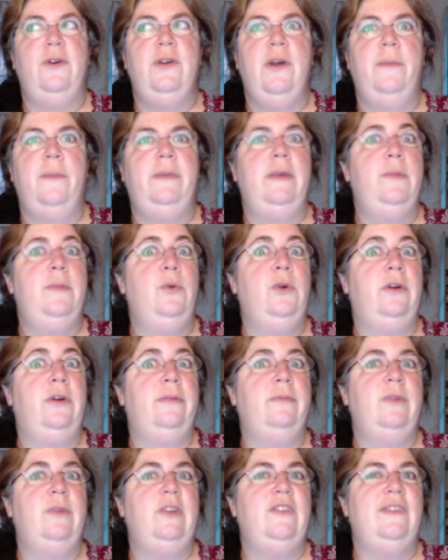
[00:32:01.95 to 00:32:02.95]
Yom Kippur,
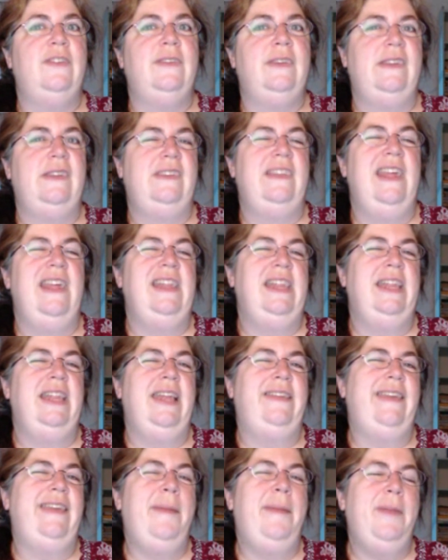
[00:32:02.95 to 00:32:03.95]
which is a slightly
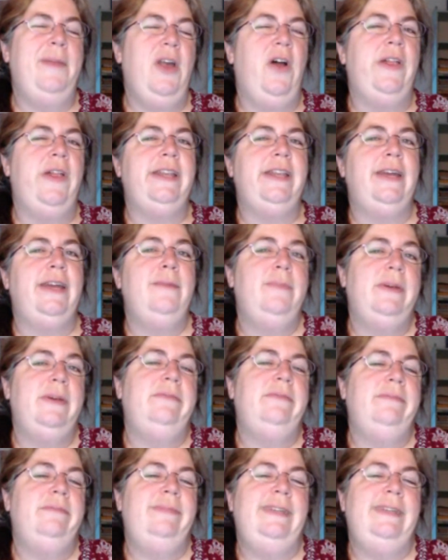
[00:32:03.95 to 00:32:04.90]
less happy holiday, but